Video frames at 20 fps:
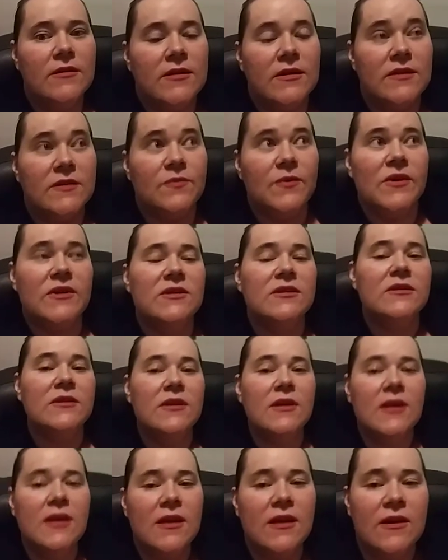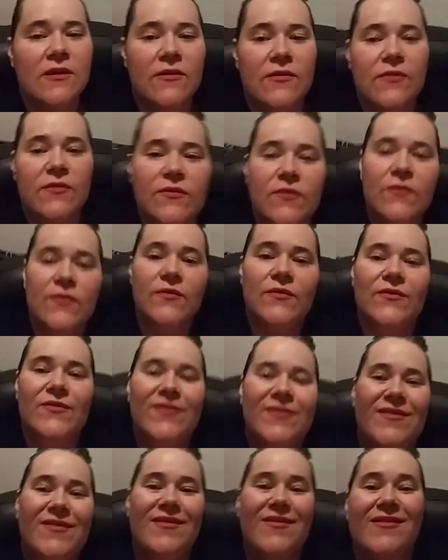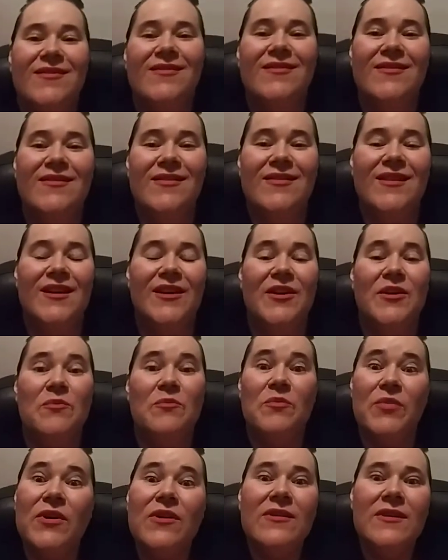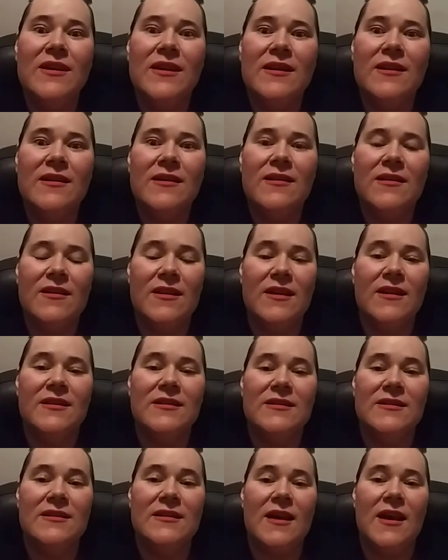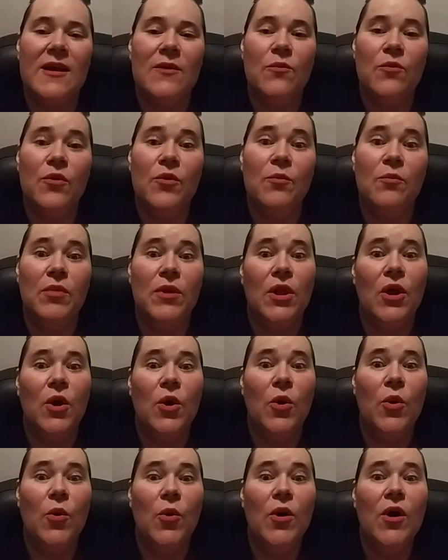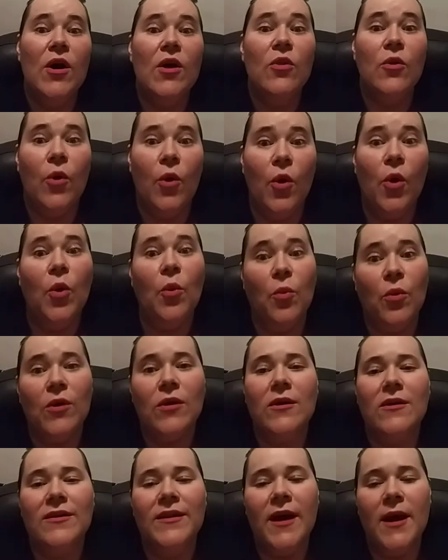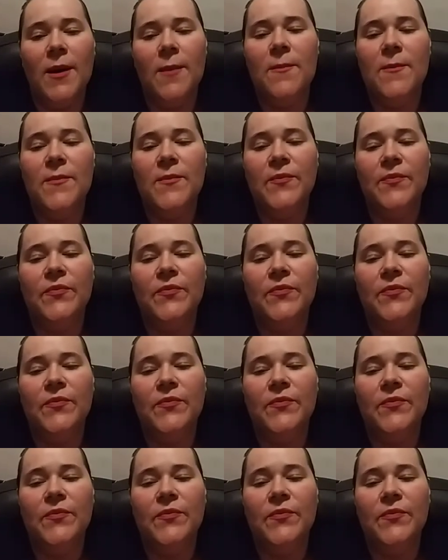Especially if they're building things that will blow the whole world up.